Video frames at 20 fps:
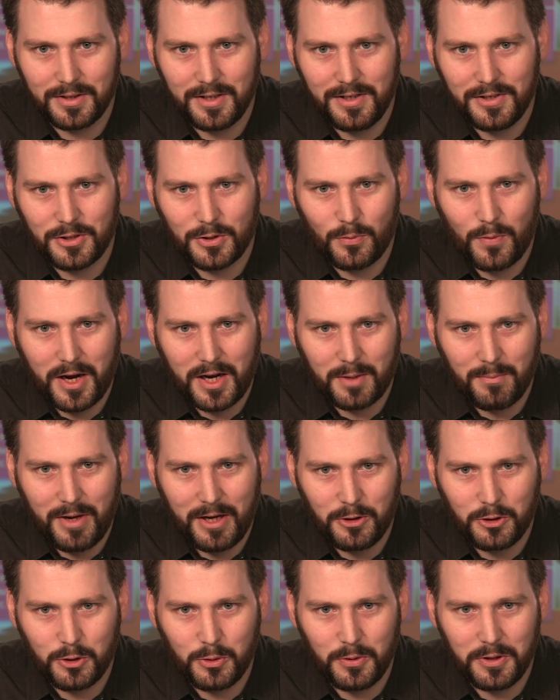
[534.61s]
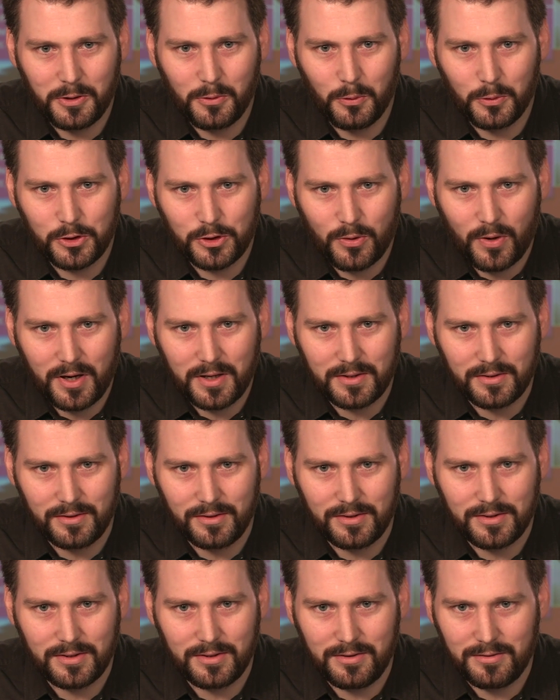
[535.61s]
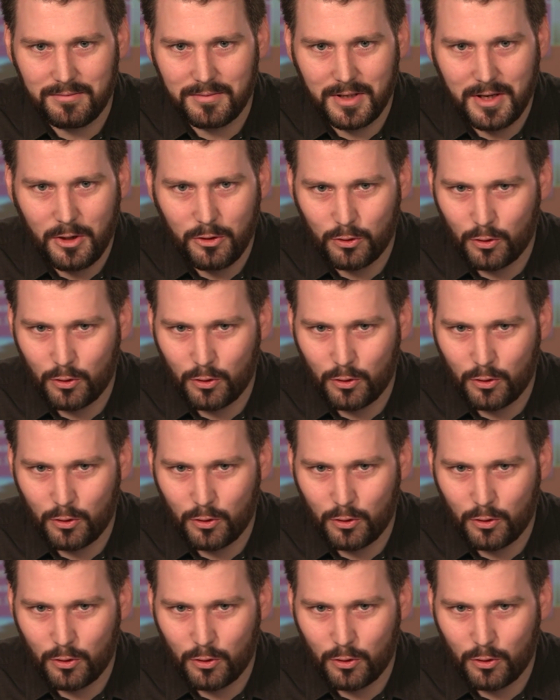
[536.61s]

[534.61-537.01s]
is to recommend shooting all strikers and